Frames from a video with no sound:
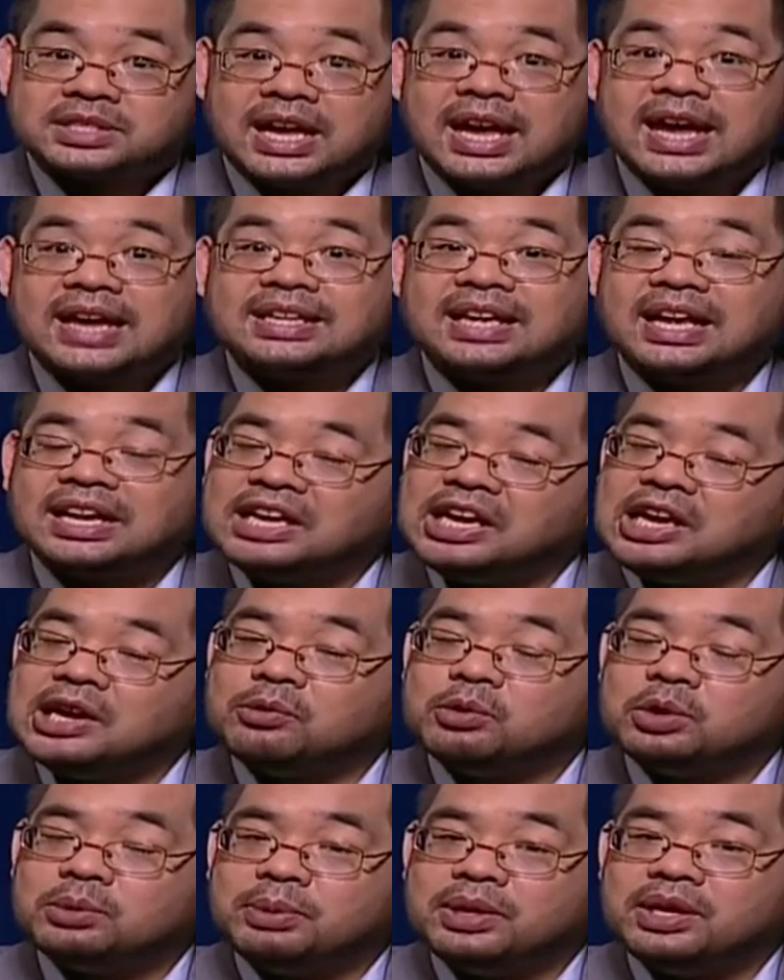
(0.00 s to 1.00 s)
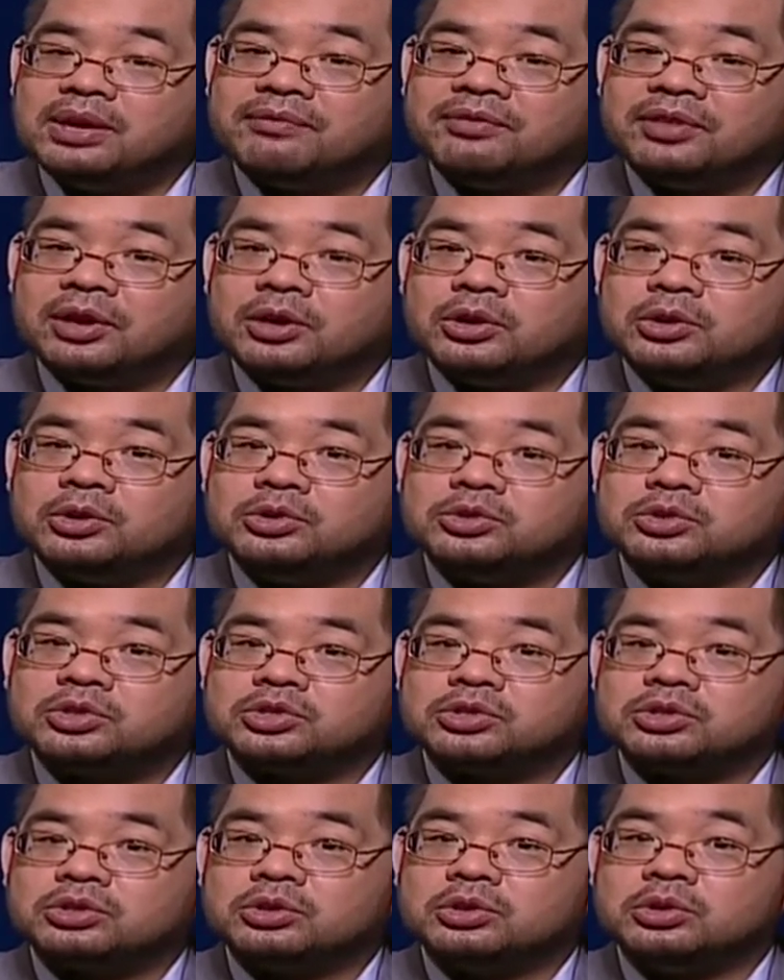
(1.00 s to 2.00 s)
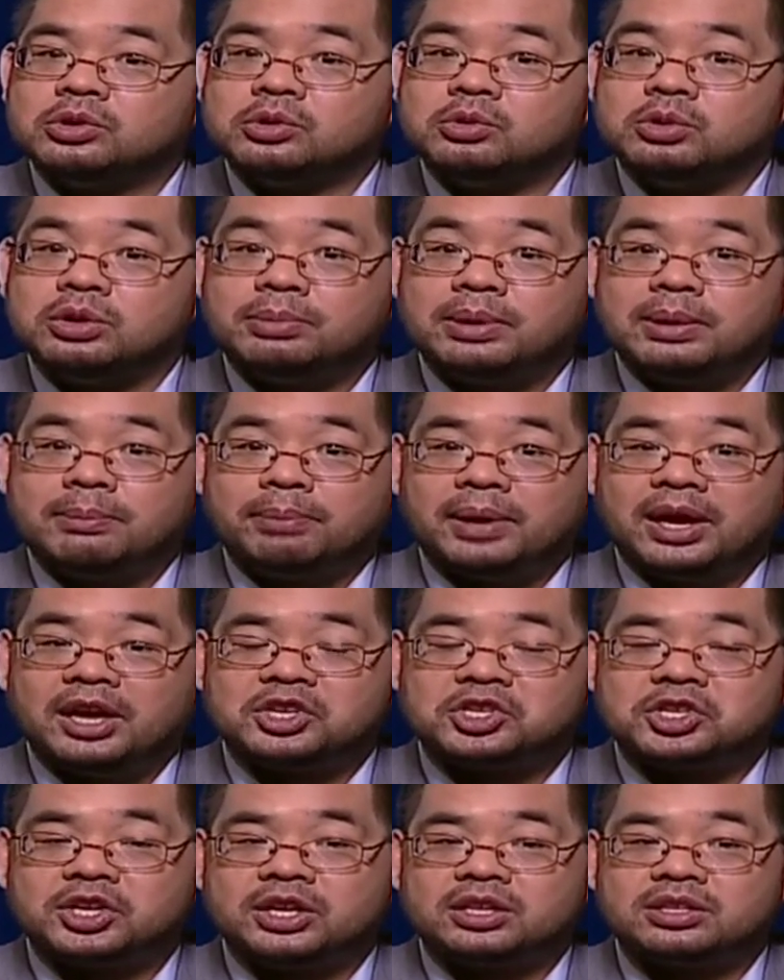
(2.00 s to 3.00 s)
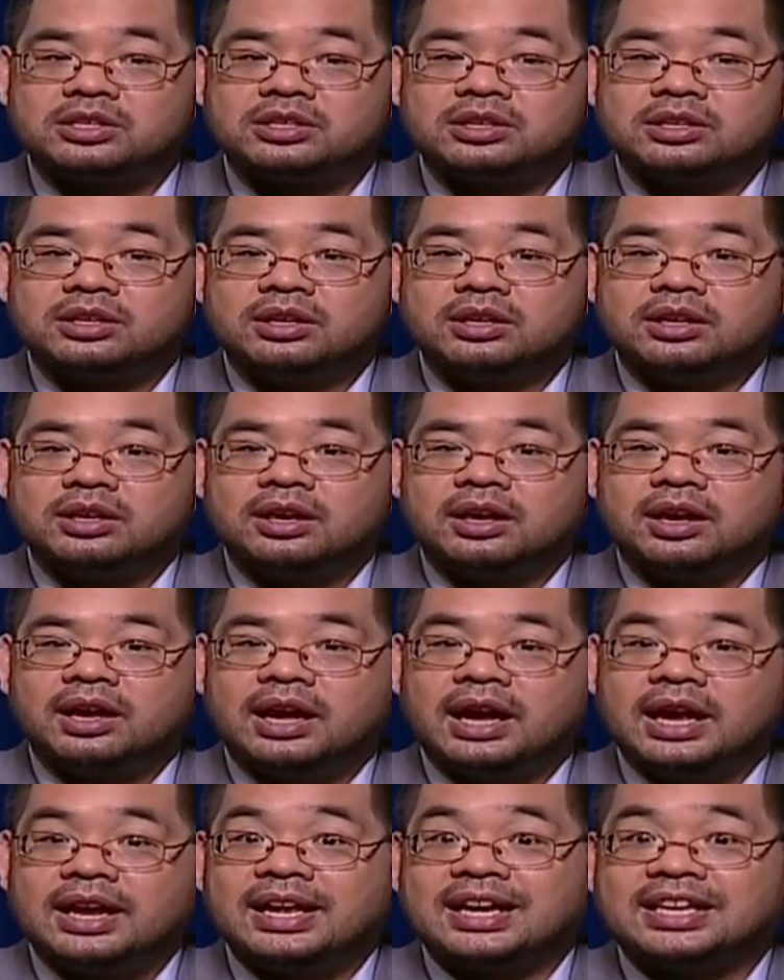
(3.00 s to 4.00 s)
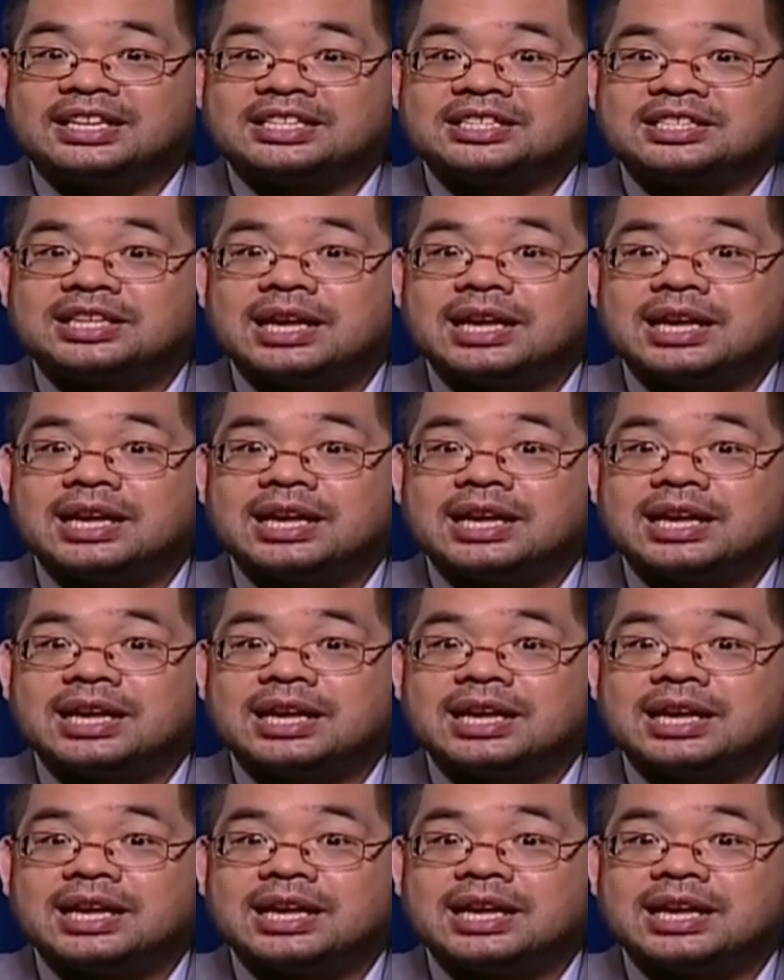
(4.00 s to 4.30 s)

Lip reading: saying that he would be of those who would be patient and